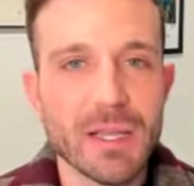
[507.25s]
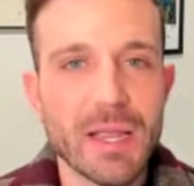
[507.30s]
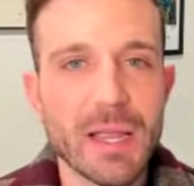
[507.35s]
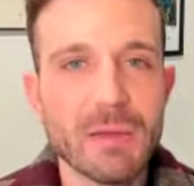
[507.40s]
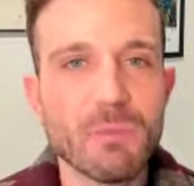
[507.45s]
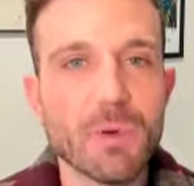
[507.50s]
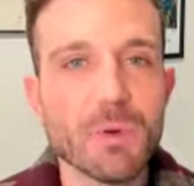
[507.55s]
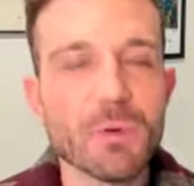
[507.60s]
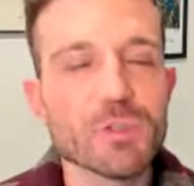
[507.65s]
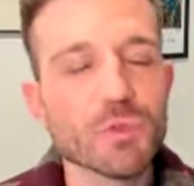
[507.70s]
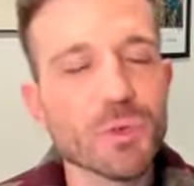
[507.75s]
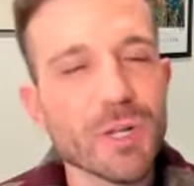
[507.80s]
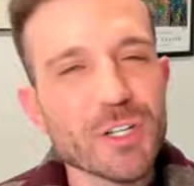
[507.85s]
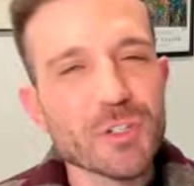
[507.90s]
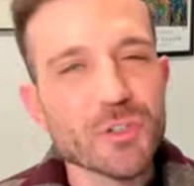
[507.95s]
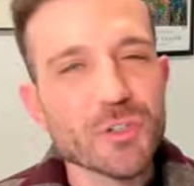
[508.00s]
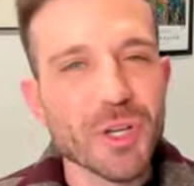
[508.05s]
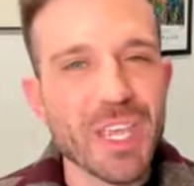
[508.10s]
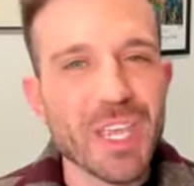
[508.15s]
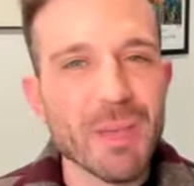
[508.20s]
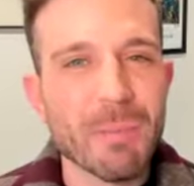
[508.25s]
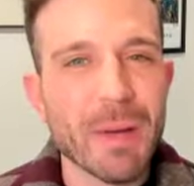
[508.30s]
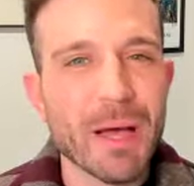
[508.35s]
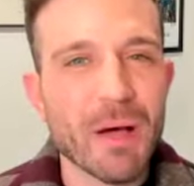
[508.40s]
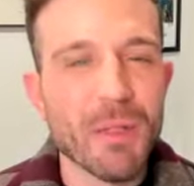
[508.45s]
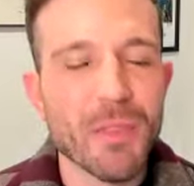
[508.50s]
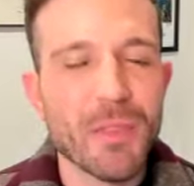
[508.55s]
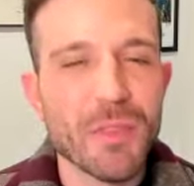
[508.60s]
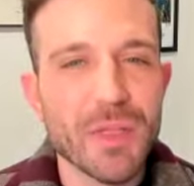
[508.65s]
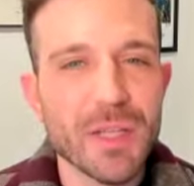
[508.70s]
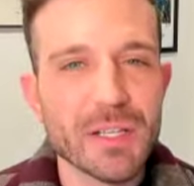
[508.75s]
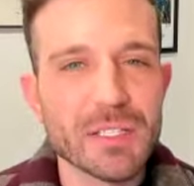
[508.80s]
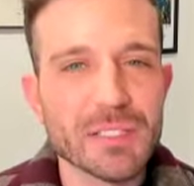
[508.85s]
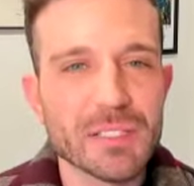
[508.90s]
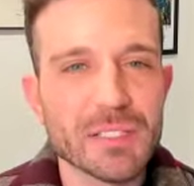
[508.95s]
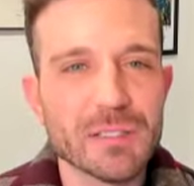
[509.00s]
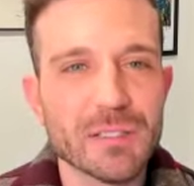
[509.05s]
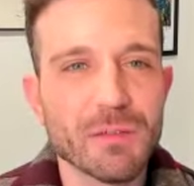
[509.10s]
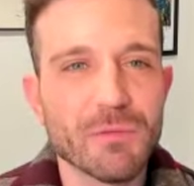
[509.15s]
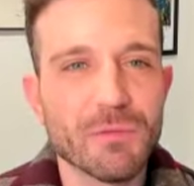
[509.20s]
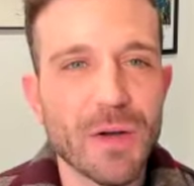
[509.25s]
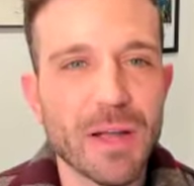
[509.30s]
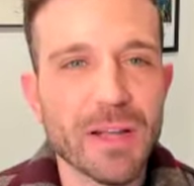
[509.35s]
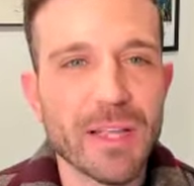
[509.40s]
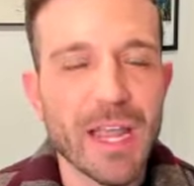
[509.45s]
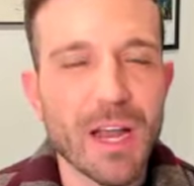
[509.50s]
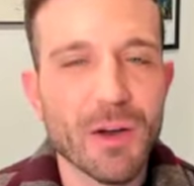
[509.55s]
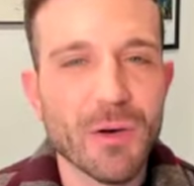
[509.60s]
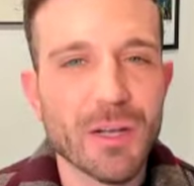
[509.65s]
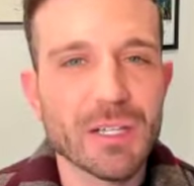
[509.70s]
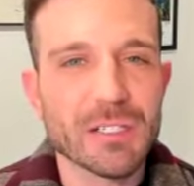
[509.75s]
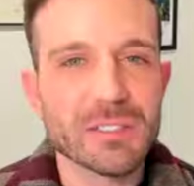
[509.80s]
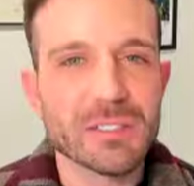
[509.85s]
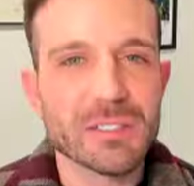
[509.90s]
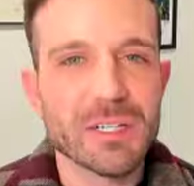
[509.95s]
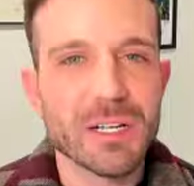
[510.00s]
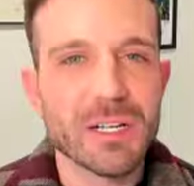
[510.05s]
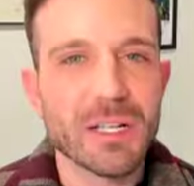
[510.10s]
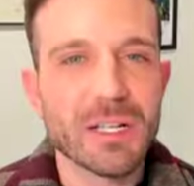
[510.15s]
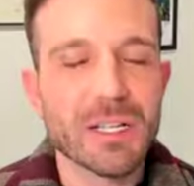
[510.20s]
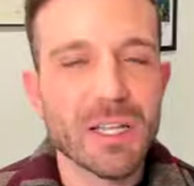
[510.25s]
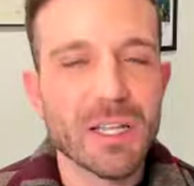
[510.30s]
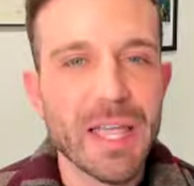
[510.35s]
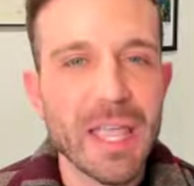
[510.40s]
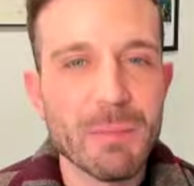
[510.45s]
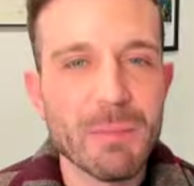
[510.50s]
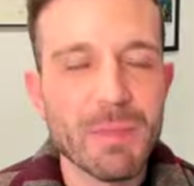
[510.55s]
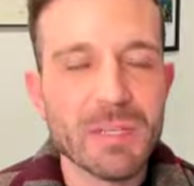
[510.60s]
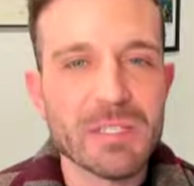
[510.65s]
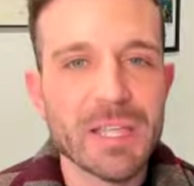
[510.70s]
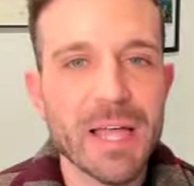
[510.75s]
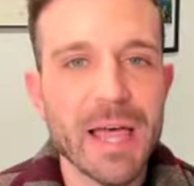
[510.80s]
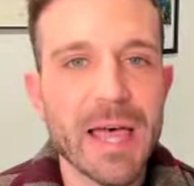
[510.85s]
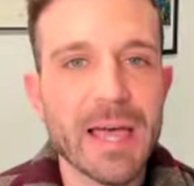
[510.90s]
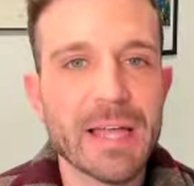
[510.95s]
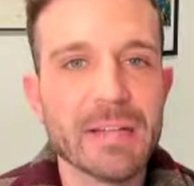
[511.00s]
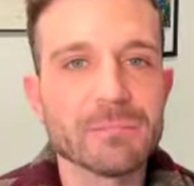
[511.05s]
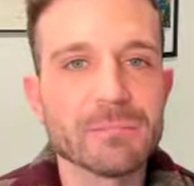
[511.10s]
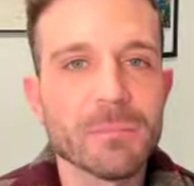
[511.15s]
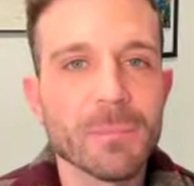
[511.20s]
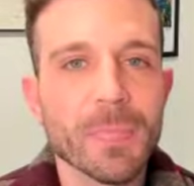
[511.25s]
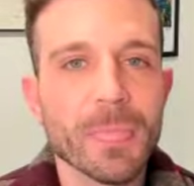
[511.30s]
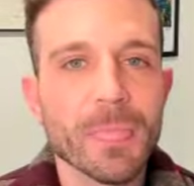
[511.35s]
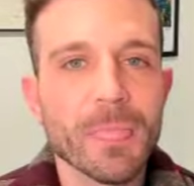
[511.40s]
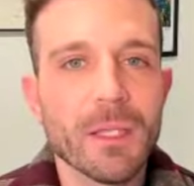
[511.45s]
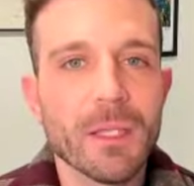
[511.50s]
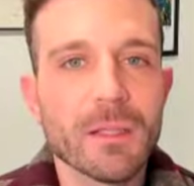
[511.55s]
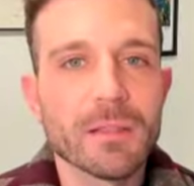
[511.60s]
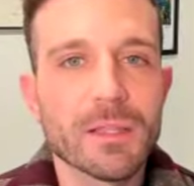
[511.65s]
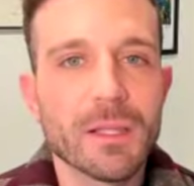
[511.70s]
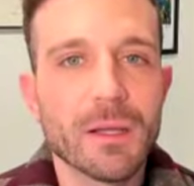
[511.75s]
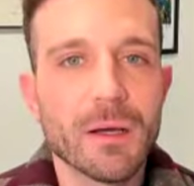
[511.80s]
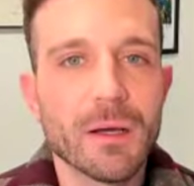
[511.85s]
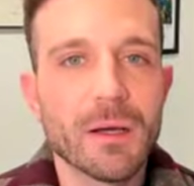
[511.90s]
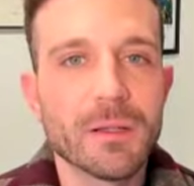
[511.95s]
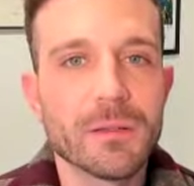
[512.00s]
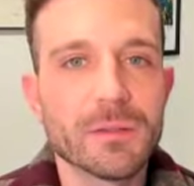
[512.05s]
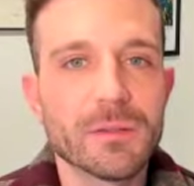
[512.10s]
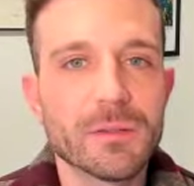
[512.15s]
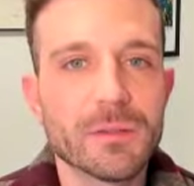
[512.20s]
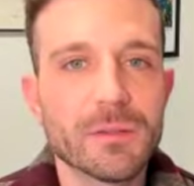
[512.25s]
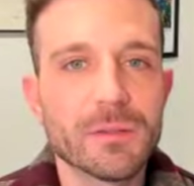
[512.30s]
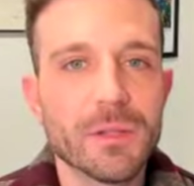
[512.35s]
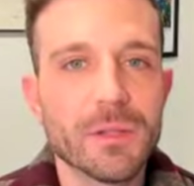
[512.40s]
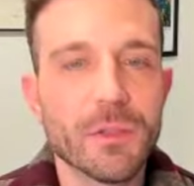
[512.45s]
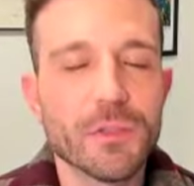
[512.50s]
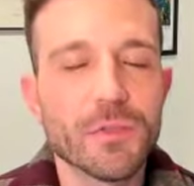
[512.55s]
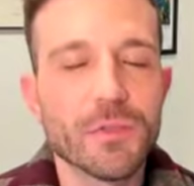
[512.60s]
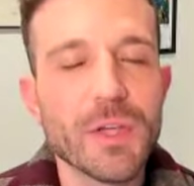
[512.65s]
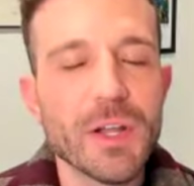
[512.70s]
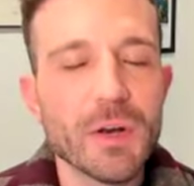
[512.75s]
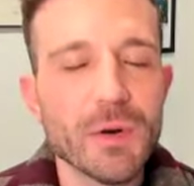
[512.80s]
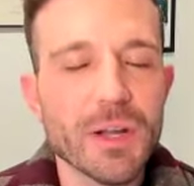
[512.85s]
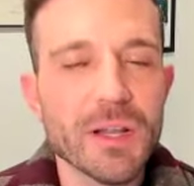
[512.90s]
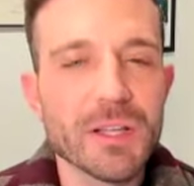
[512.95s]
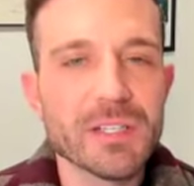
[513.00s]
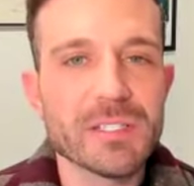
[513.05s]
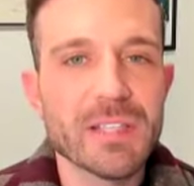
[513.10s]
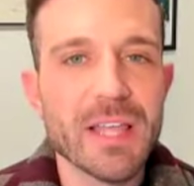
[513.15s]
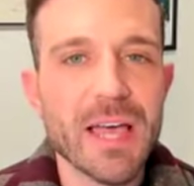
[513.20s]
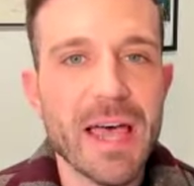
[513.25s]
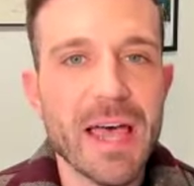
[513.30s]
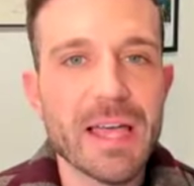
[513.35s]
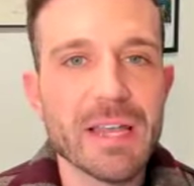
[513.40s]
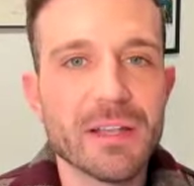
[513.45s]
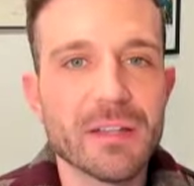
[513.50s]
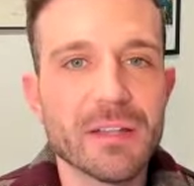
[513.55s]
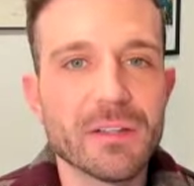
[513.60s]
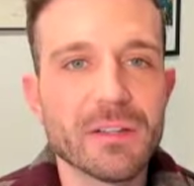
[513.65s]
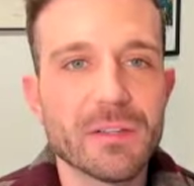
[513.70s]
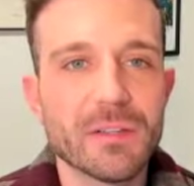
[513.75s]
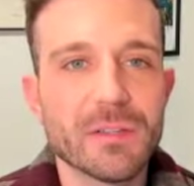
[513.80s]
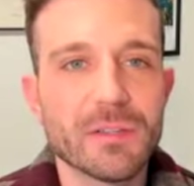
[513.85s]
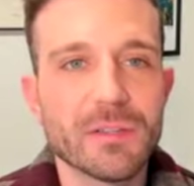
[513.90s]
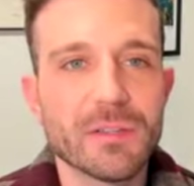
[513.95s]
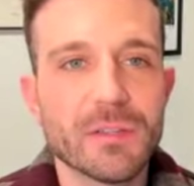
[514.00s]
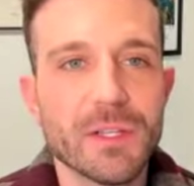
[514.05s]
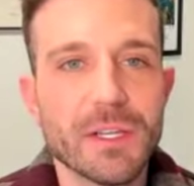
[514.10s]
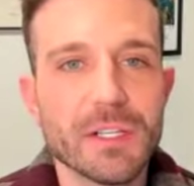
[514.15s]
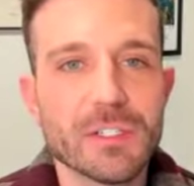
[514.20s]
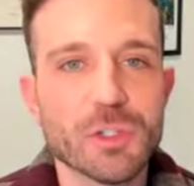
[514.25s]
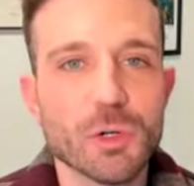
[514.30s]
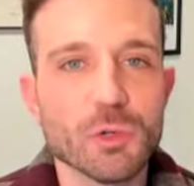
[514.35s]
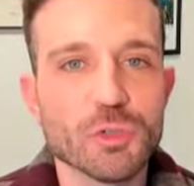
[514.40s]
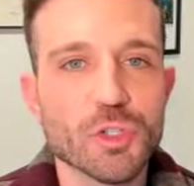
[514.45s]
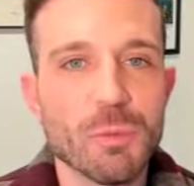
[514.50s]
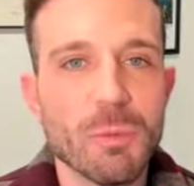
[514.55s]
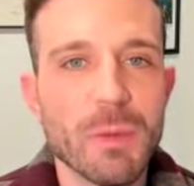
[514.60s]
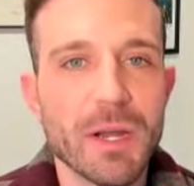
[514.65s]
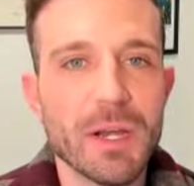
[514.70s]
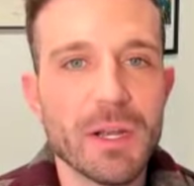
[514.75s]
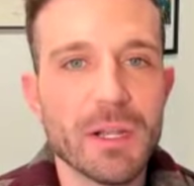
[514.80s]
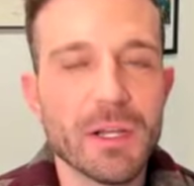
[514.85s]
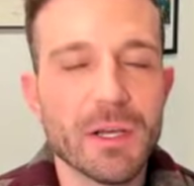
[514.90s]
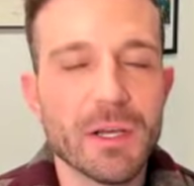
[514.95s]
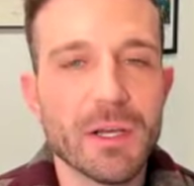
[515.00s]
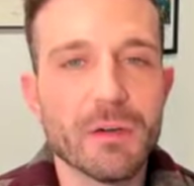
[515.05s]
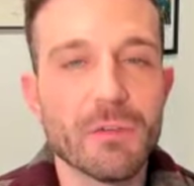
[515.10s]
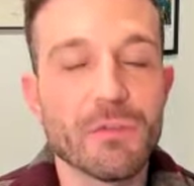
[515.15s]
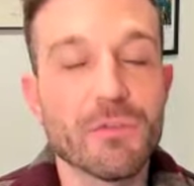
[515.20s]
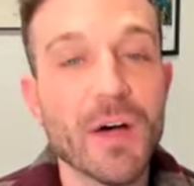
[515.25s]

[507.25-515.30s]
And what was really tricky about this vicarious claim is that the theory is that the social media